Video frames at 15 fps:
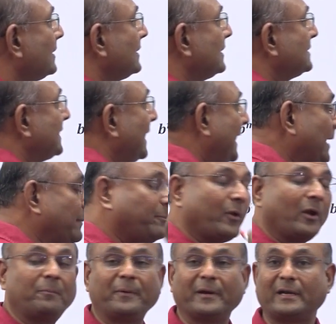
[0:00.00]
The second
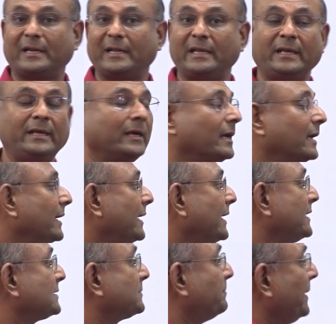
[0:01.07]
property
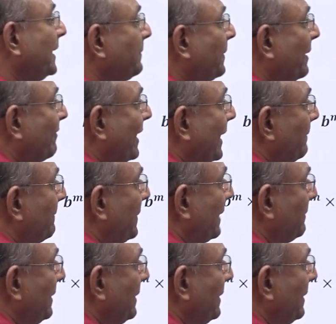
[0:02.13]
is b power m by